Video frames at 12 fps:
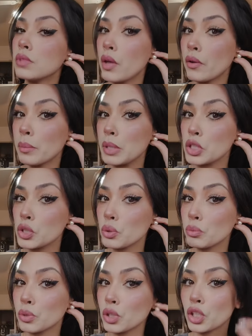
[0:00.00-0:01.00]
That would have been
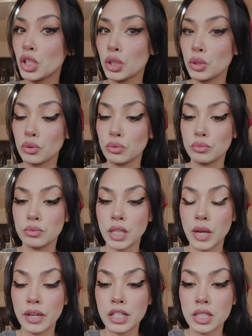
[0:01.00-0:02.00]
super cute.
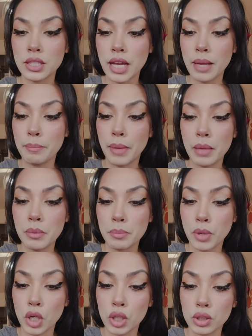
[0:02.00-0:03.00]
Now I just got baby
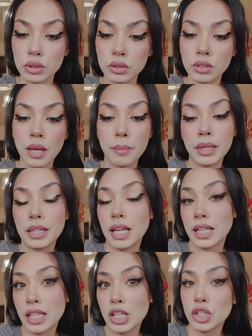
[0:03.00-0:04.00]
pearls. I mean,
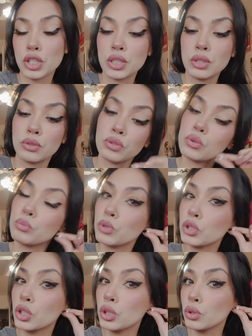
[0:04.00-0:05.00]
I think they're still super
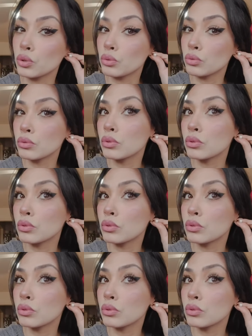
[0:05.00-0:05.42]
cute.